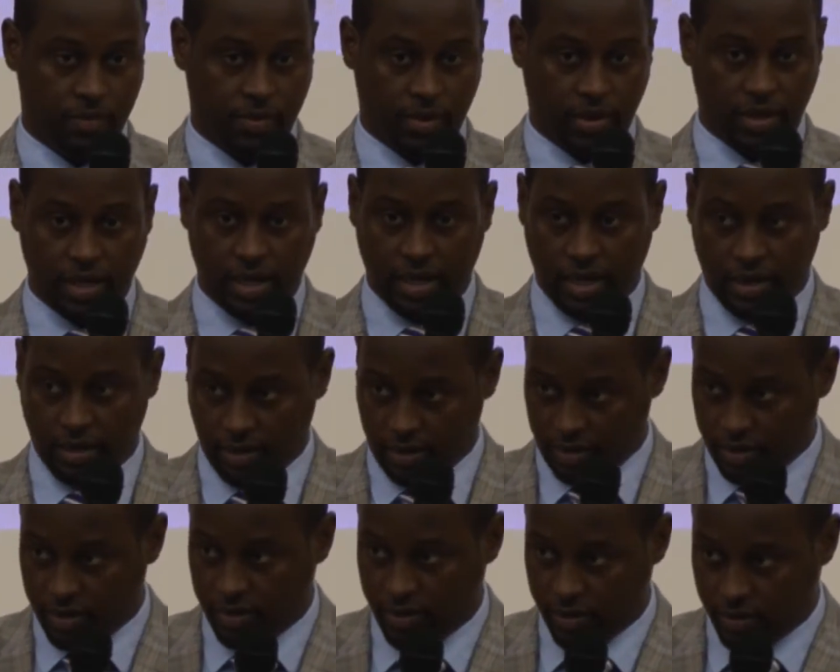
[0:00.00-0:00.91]

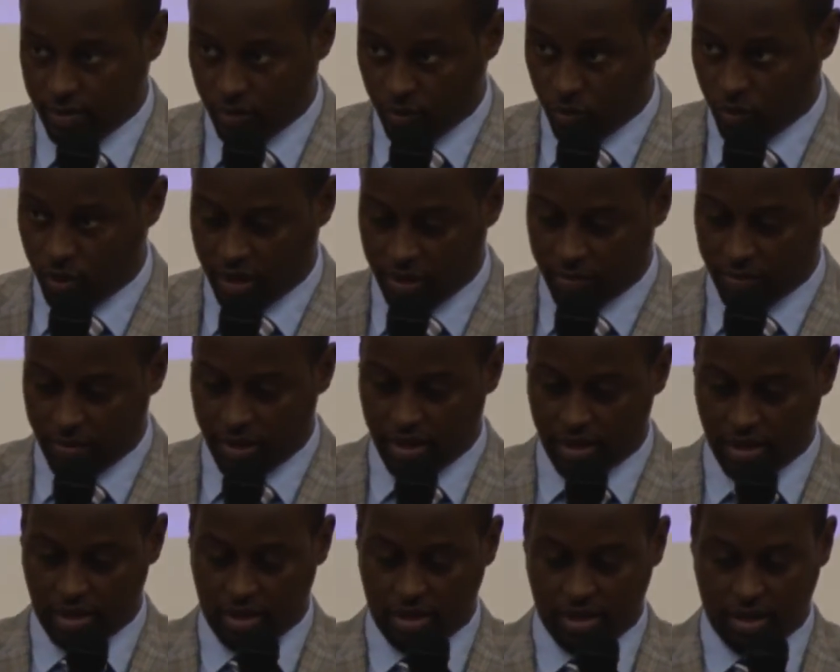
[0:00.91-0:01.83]
nearly 1
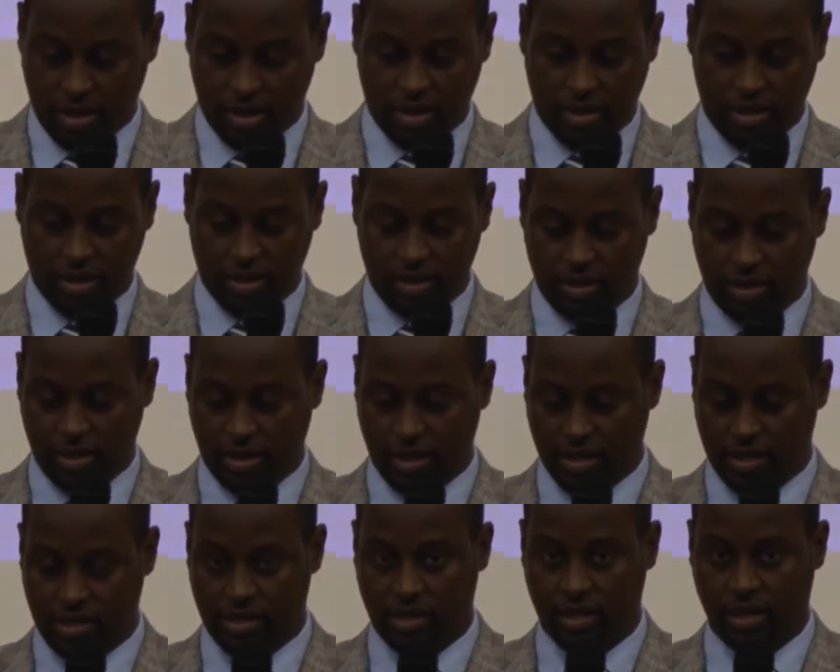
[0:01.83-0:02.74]
month, and he
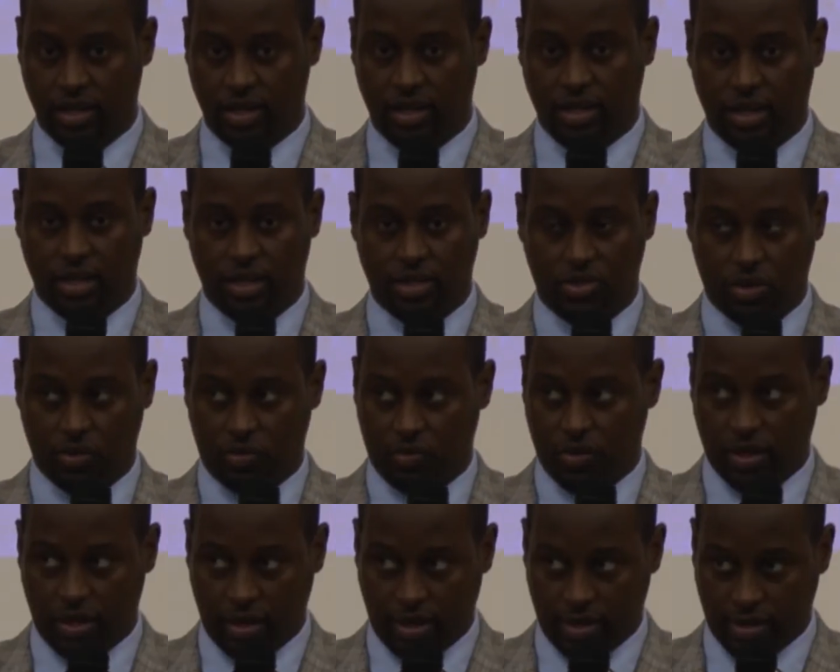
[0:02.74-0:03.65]
gets
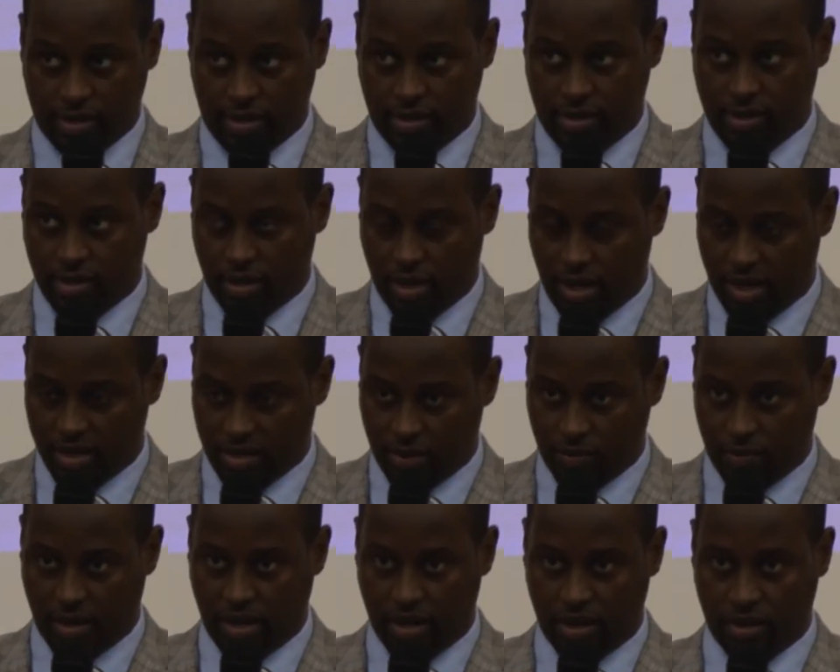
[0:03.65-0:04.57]
intravenous
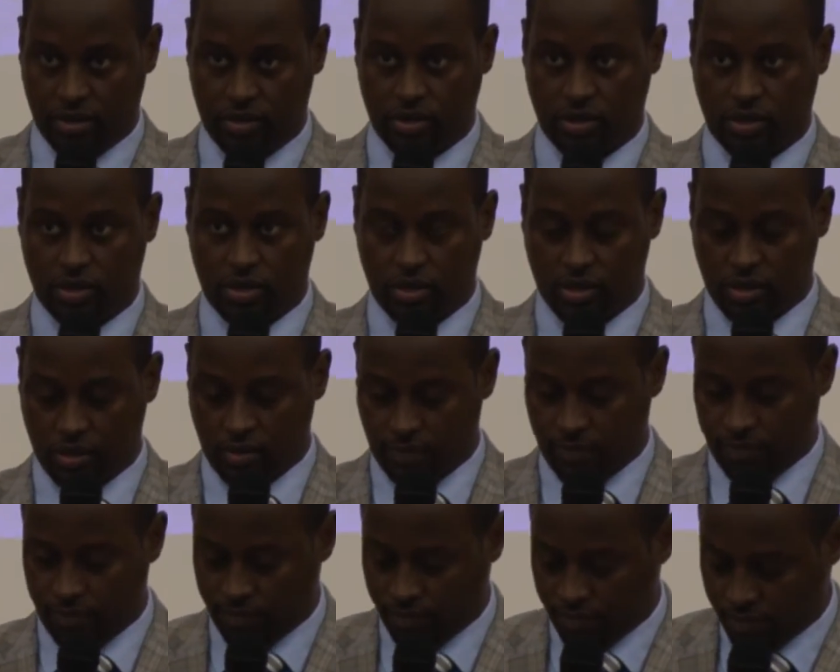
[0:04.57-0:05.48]
antibiotics.
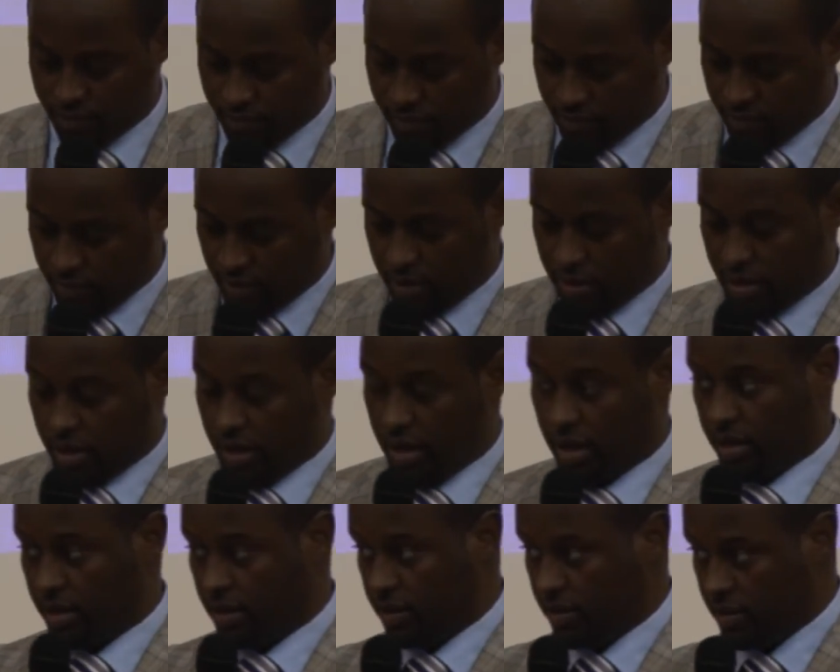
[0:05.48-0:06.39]

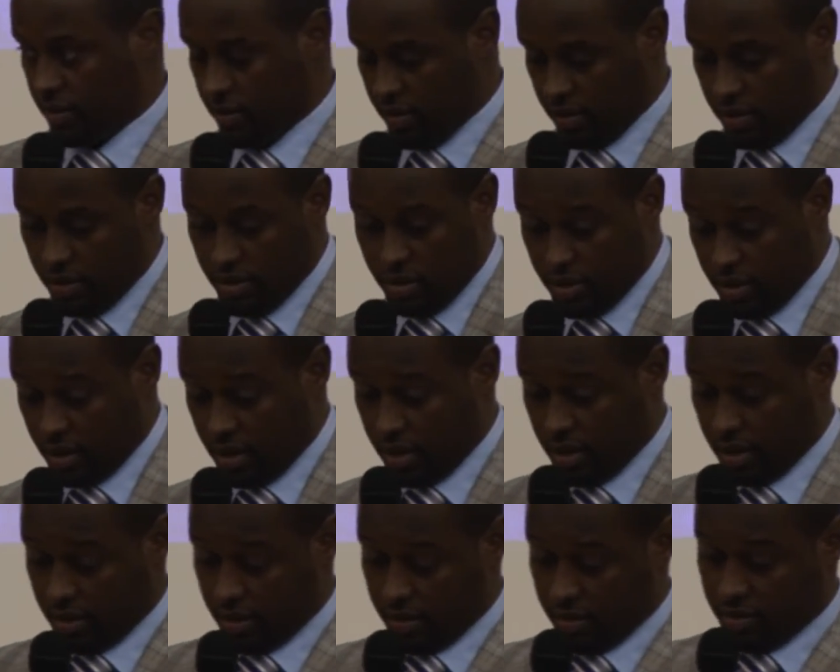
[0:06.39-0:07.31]

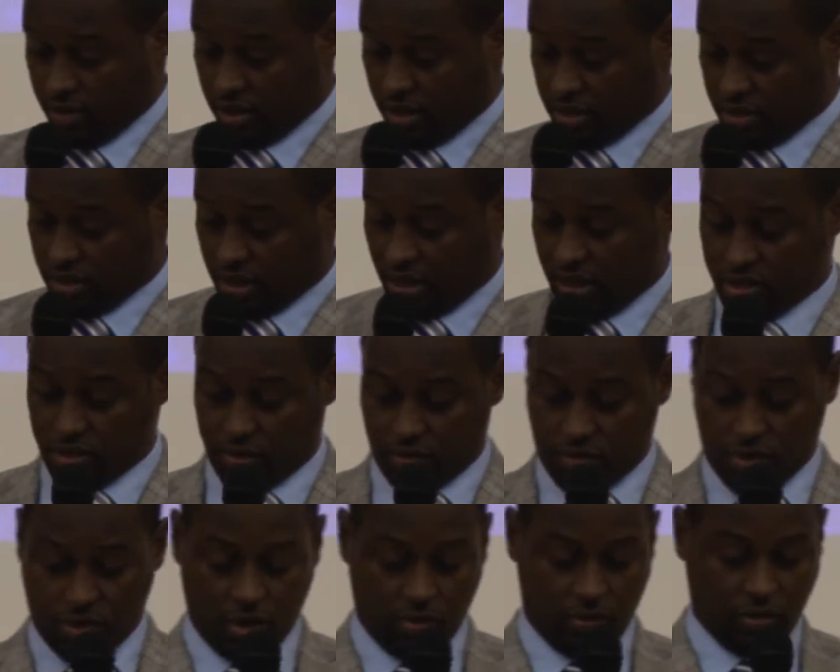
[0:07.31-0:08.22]
And there's a lot of
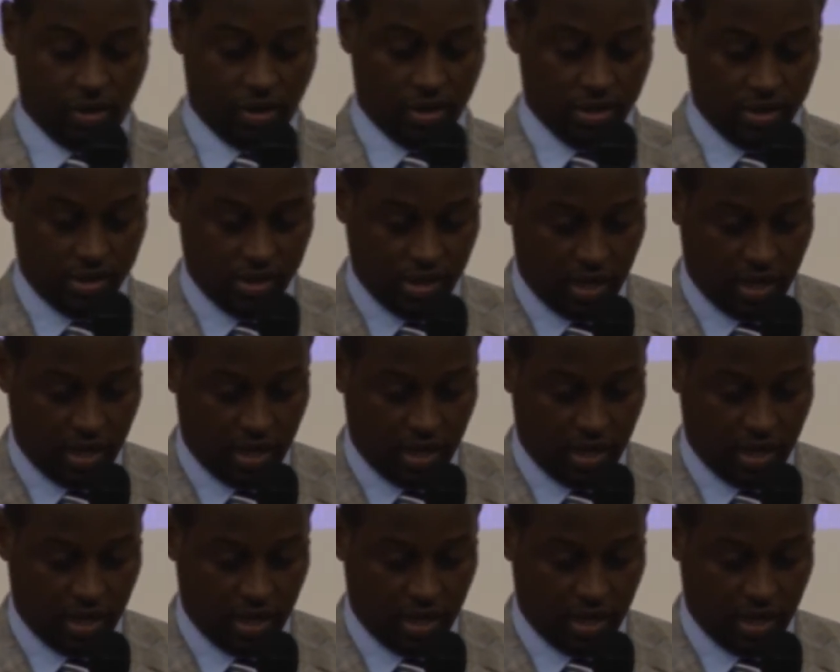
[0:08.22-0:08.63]
surveillance